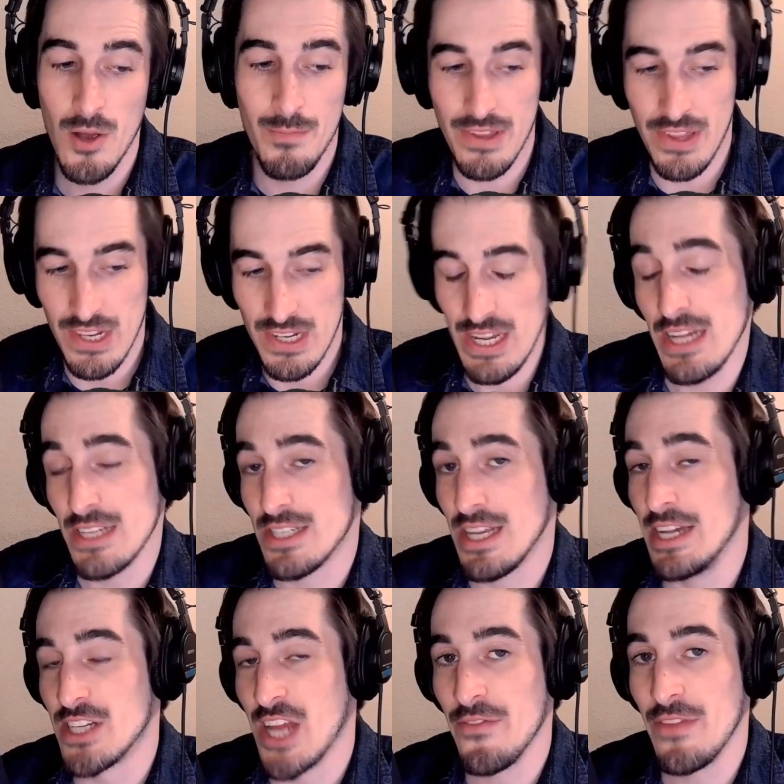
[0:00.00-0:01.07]
But the
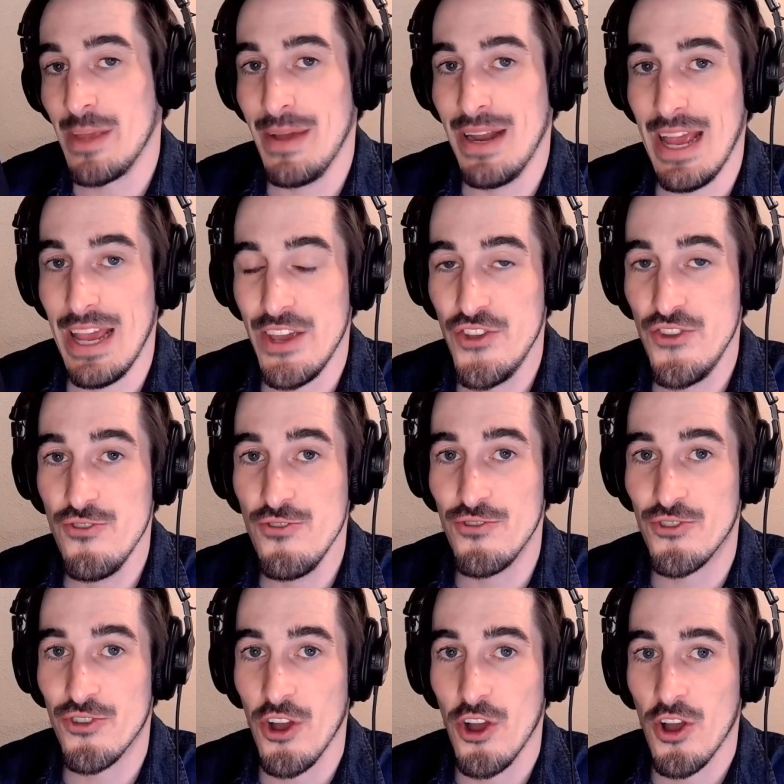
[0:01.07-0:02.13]
DSA has definitely been a
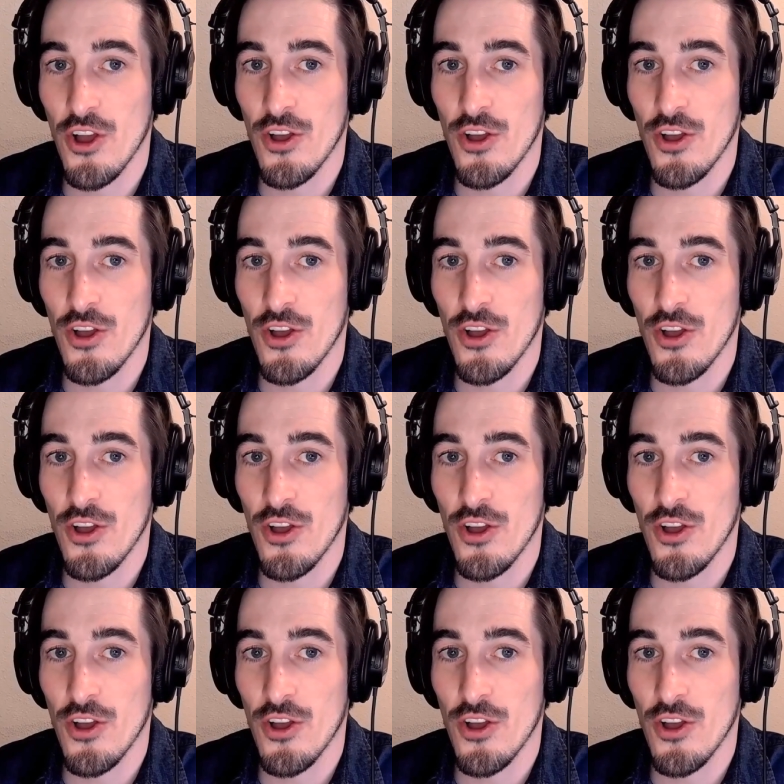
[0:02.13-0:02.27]
huge